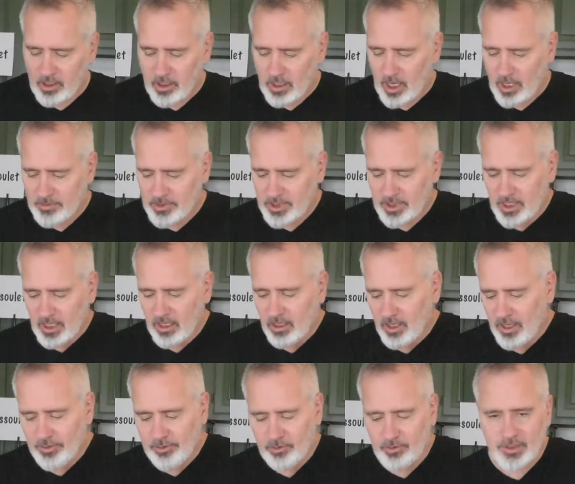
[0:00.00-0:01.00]
I'm just gonna
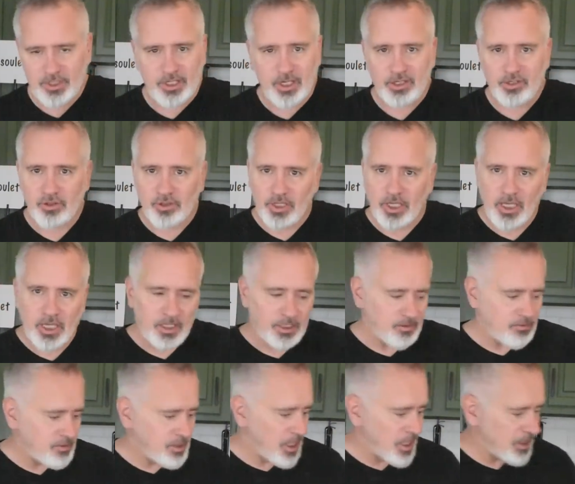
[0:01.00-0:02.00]
let the residual heat
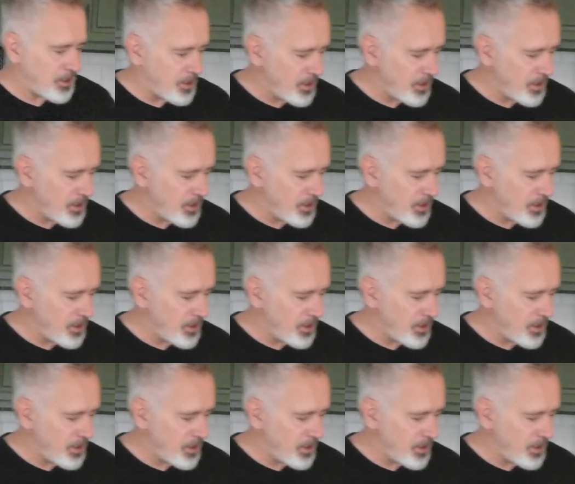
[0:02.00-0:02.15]
take